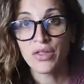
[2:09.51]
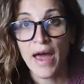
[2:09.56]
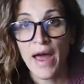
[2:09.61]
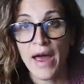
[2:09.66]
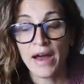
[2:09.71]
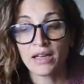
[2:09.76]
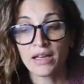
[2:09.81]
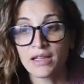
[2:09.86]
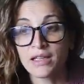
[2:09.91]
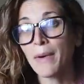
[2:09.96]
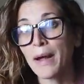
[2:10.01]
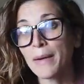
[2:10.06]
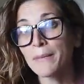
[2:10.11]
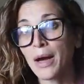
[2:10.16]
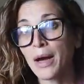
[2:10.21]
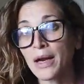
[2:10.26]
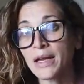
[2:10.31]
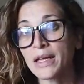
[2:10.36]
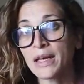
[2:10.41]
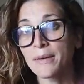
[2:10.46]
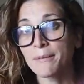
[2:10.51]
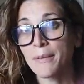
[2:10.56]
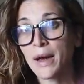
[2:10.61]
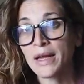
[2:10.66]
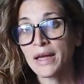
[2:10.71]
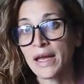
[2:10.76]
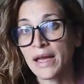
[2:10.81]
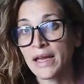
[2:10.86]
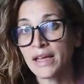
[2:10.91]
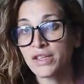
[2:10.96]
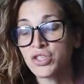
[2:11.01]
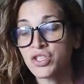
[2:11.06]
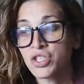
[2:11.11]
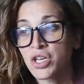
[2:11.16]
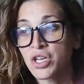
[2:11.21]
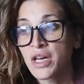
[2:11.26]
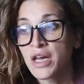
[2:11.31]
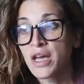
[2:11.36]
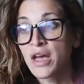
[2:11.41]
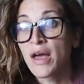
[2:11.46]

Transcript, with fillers: that my body at my age,